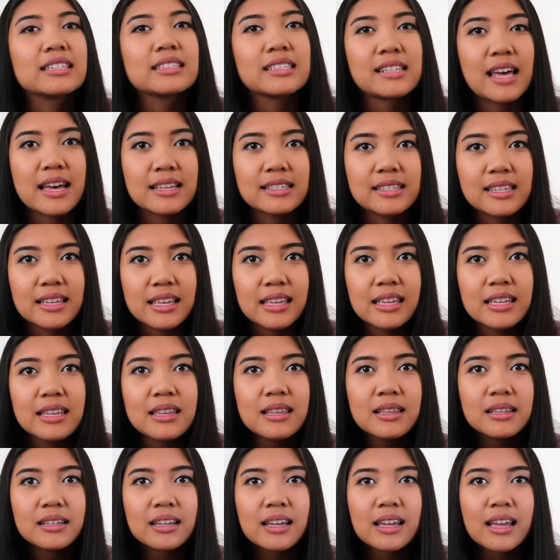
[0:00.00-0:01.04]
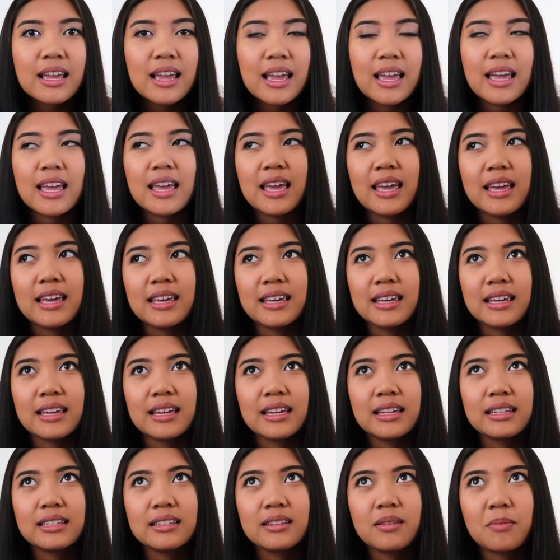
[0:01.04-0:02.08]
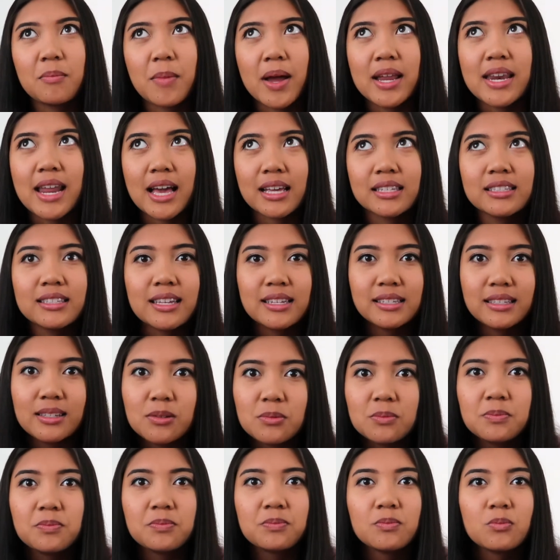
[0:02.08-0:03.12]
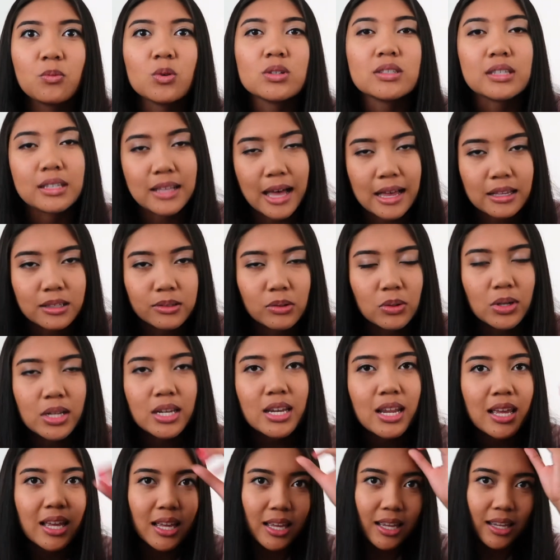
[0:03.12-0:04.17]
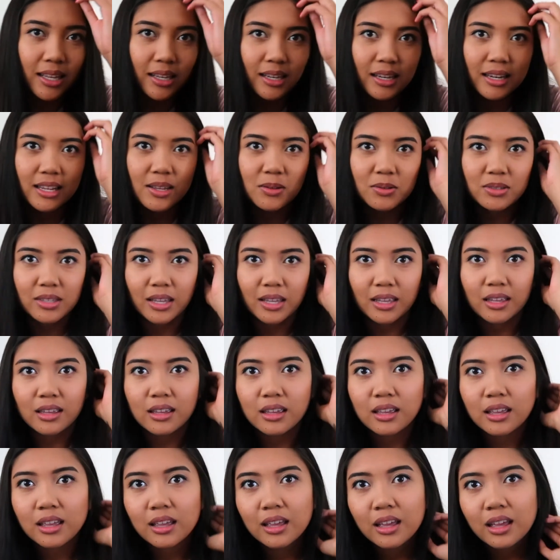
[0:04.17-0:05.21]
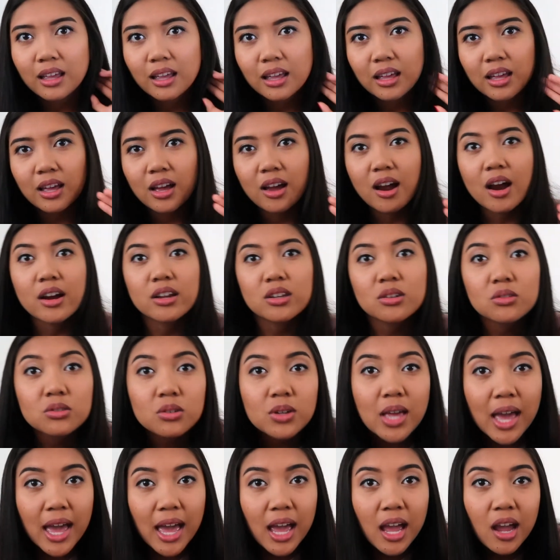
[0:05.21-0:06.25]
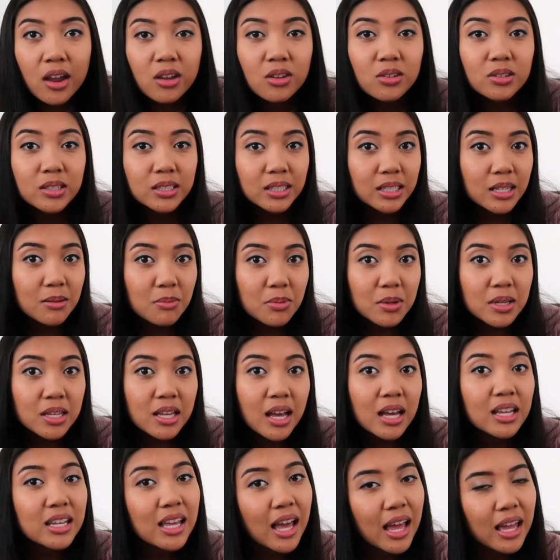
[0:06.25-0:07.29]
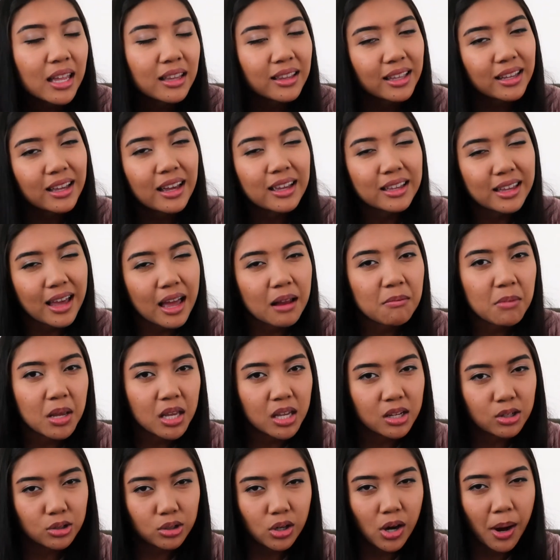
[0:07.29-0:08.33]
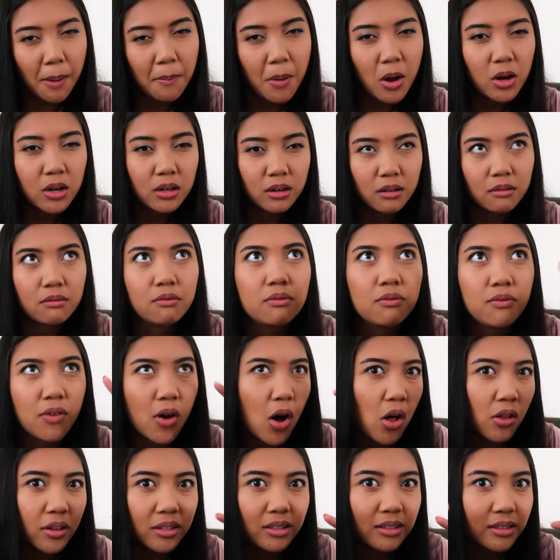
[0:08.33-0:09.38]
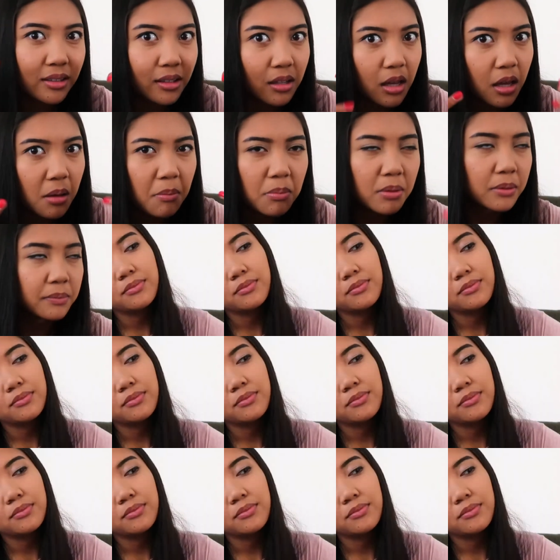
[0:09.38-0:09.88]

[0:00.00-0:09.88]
lesson, and my next lesson was the last one. And he was like, "Are you okay? Are you sleepy?" Again, making sure I'm not gonna fall asleep.